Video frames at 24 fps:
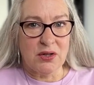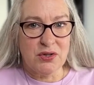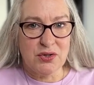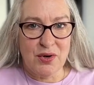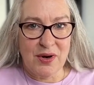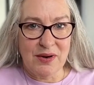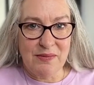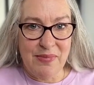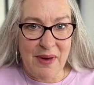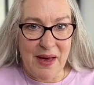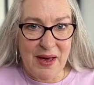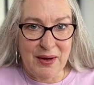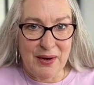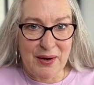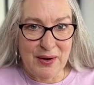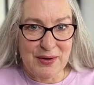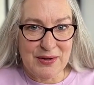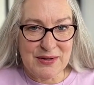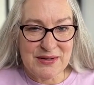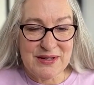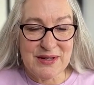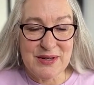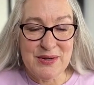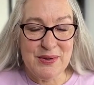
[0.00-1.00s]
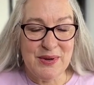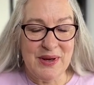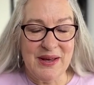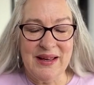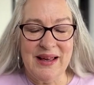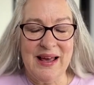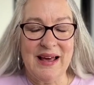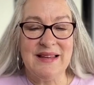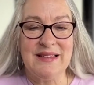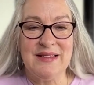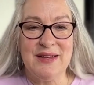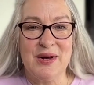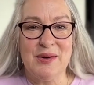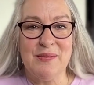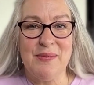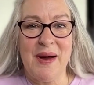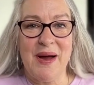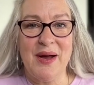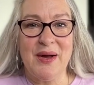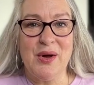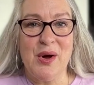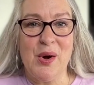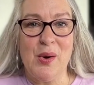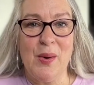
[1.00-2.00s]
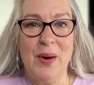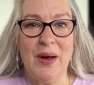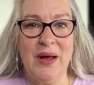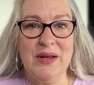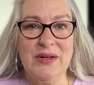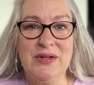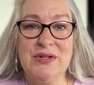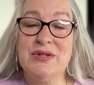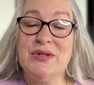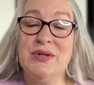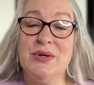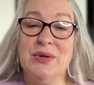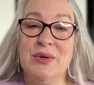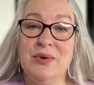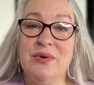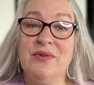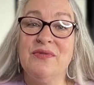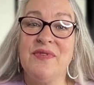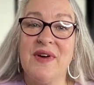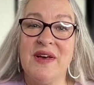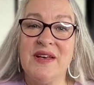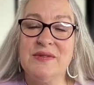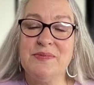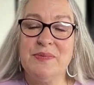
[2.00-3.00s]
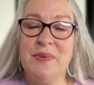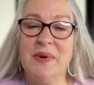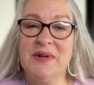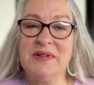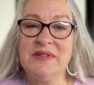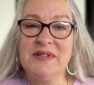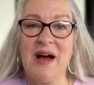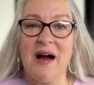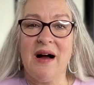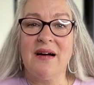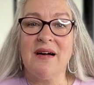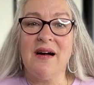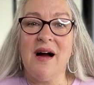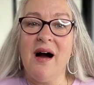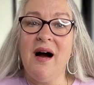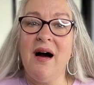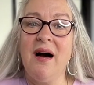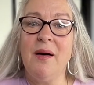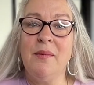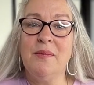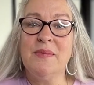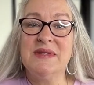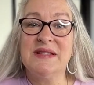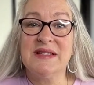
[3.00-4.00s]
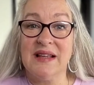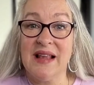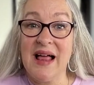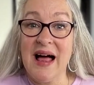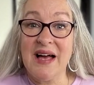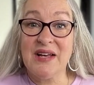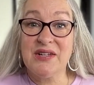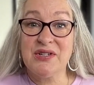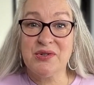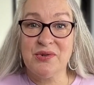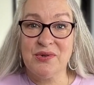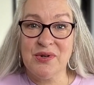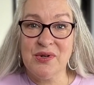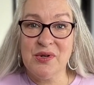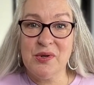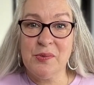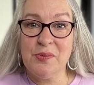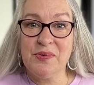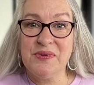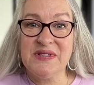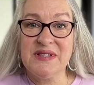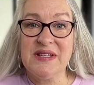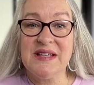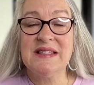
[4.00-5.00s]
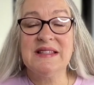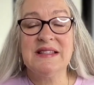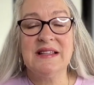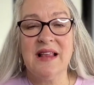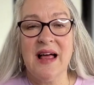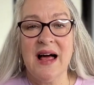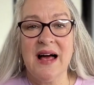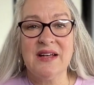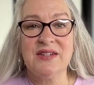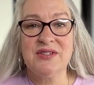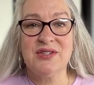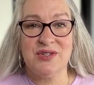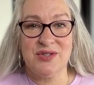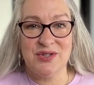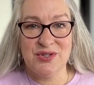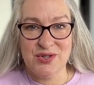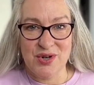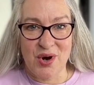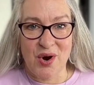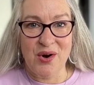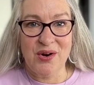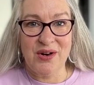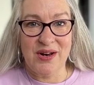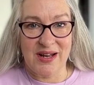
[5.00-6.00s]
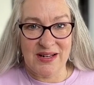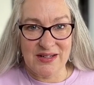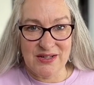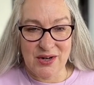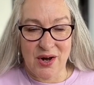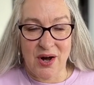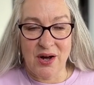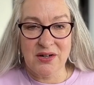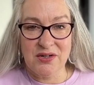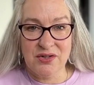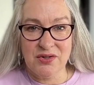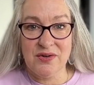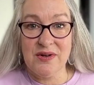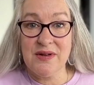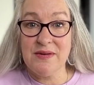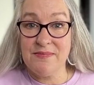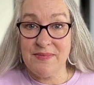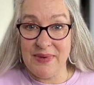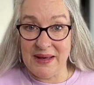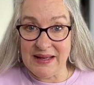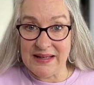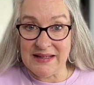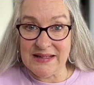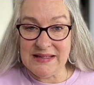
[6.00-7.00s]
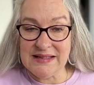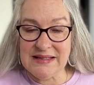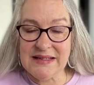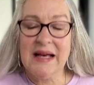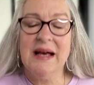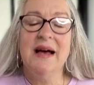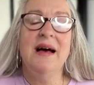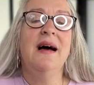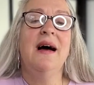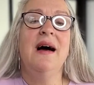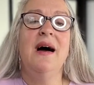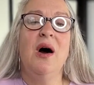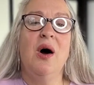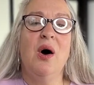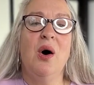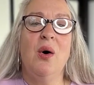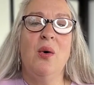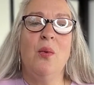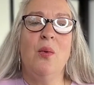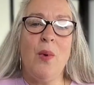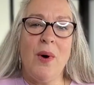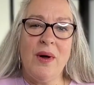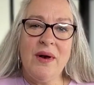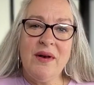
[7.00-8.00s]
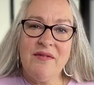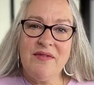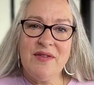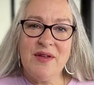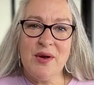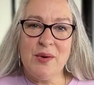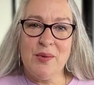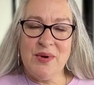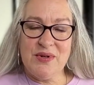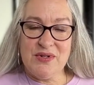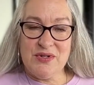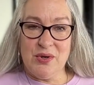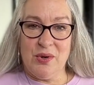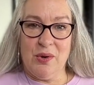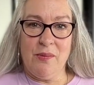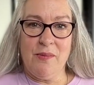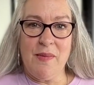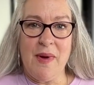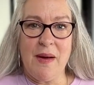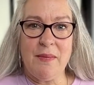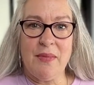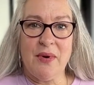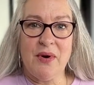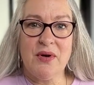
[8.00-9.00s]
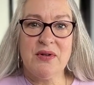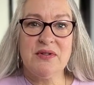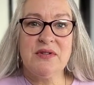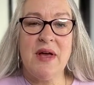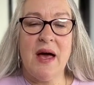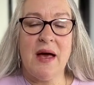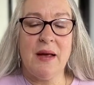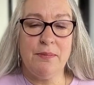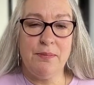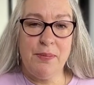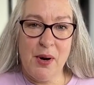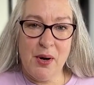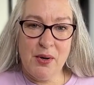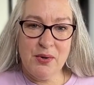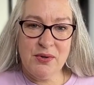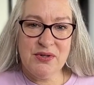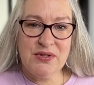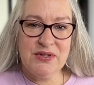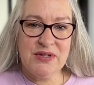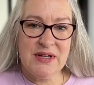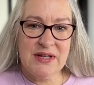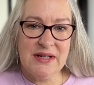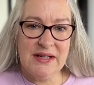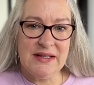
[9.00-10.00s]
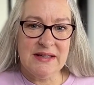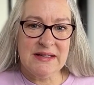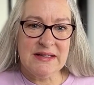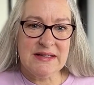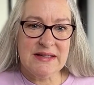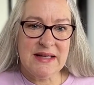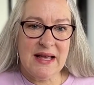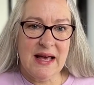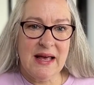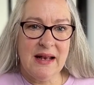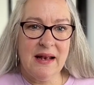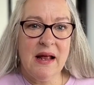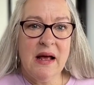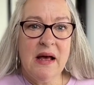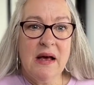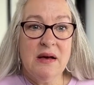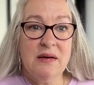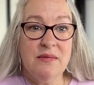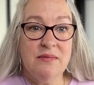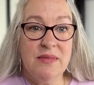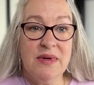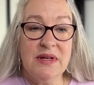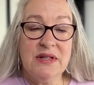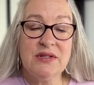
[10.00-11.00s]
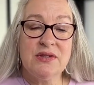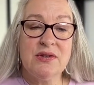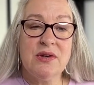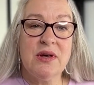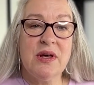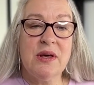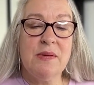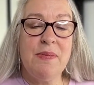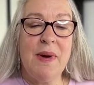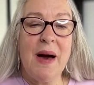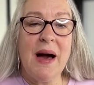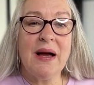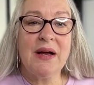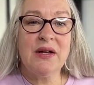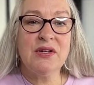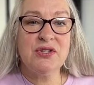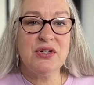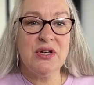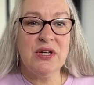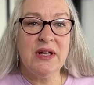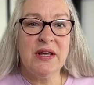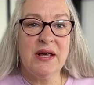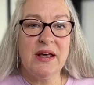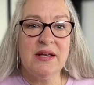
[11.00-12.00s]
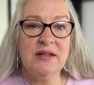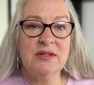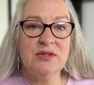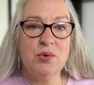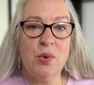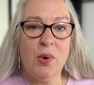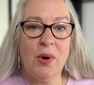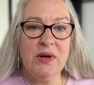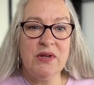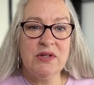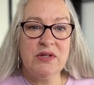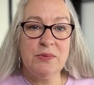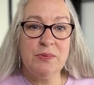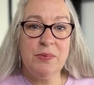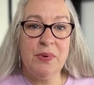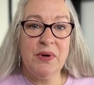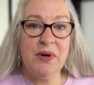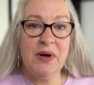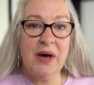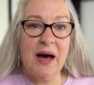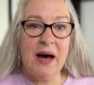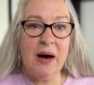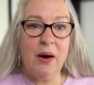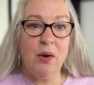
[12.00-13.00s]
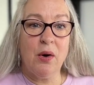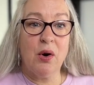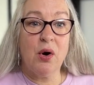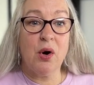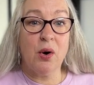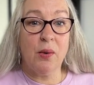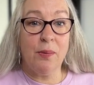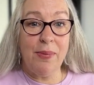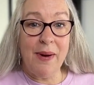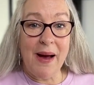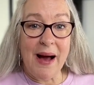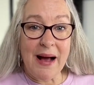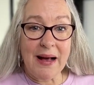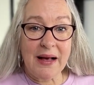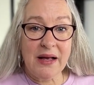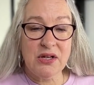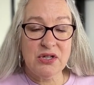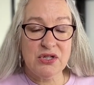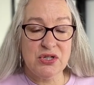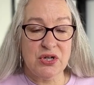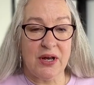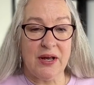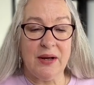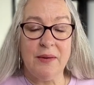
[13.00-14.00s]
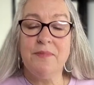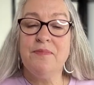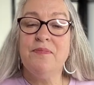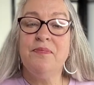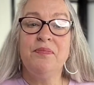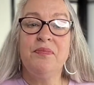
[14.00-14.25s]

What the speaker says: Treat Bakers, you can get there by going to facebook.com/groups/start a dog treat biz. One of the original members had posted and said, Miss Cookie Packaging is going to put out her packaging